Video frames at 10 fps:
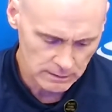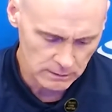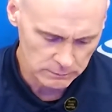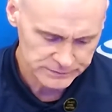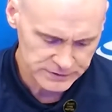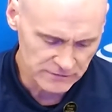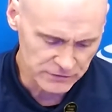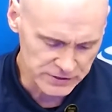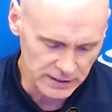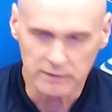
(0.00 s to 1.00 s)
10 for
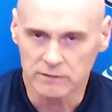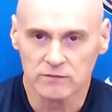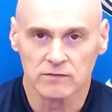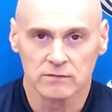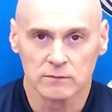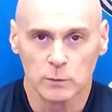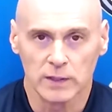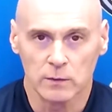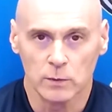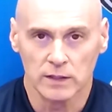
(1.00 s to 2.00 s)
10 is
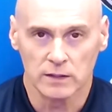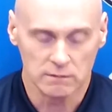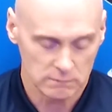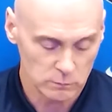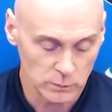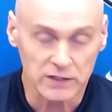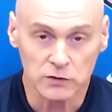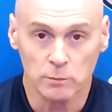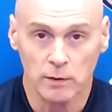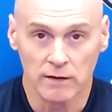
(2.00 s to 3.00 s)
we can
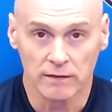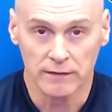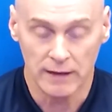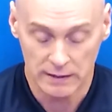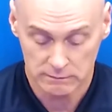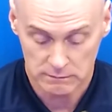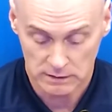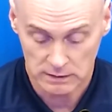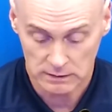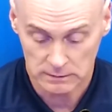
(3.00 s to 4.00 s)
do better than that.
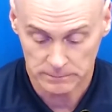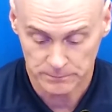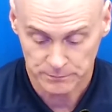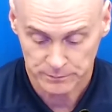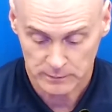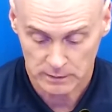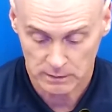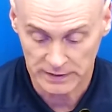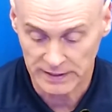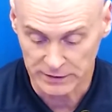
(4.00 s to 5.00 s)

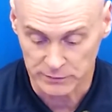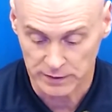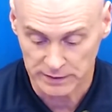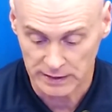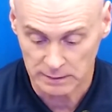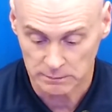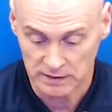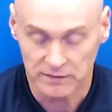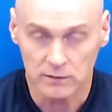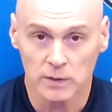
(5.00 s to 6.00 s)
He had a great game, but I
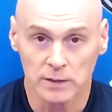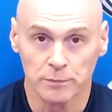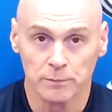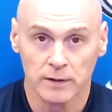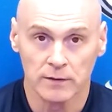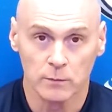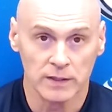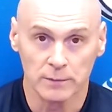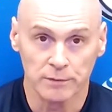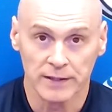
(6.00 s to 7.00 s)
think we
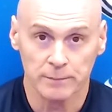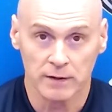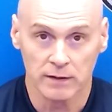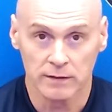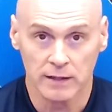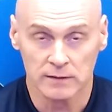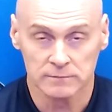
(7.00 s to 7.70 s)
can play him better than that.